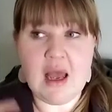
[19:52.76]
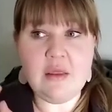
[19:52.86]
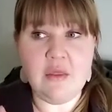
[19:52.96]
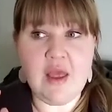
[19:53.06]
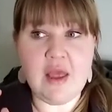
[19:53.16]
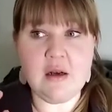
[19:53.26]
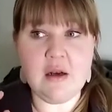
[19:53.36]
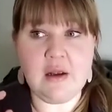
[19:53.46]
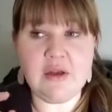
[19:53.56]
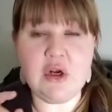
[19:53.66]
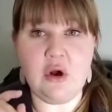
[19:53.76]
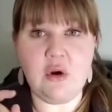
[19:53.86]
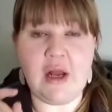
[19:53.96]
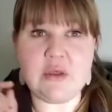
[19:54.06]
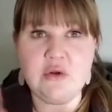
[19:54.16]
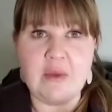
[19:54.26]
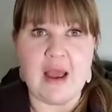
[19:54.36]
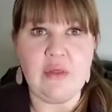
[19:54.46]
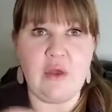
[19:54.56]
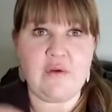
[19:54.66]
And then, I do the
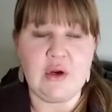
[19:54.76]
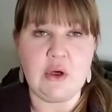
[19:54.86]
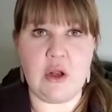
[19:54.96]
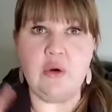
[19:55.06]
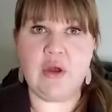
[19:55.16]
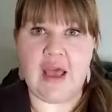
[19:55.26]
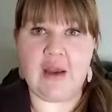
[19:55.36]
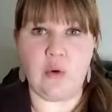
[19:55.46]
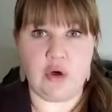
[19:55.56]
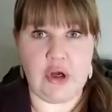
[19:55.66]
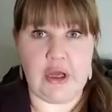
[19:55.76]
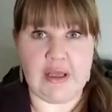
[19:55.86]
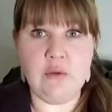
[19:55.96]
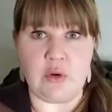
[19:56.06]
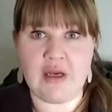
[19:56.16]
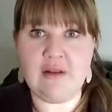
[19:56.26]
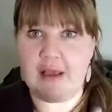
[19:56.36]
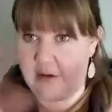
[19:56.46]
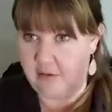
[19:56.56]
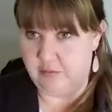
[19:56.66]
math and figure it out. Okay, we're good, right?
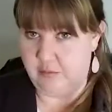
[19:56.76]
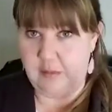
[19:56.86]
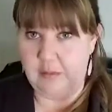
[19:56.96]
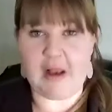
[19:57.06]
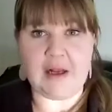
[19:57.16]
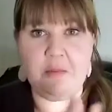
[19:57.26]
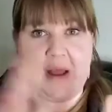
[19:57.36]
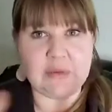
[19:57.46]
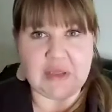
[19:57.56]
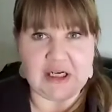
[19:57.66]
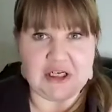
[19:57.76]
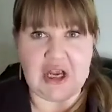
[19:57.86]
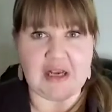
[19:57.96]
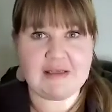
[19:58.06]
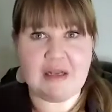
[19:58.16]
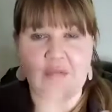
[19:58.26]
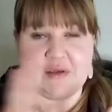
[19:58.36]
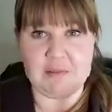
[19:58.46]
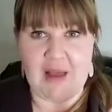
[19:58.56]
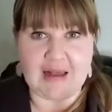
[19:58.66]
Like, I'm not going to bounce any checks.
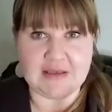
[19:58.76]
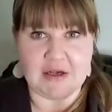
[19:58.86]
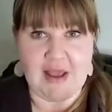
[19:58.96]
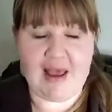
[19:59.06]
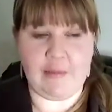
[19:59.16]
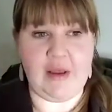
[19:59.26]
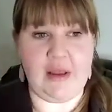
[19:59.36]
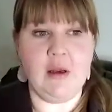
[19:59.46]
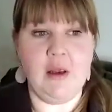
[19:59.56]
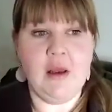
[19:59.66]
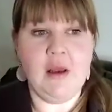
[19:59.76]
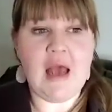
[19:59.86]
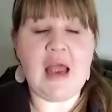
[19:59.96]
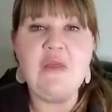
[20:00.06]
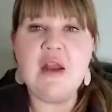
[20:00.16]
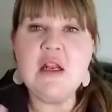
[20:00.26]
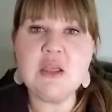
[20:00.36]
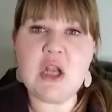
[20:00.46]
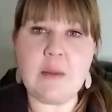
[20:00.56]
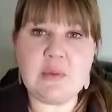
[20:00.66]
Nothing's bad's going to happen. And then it
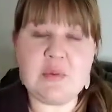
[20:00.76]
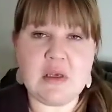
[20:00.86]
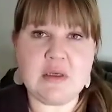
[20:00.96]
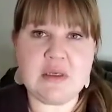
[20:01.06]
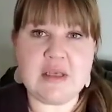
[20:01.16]
stops being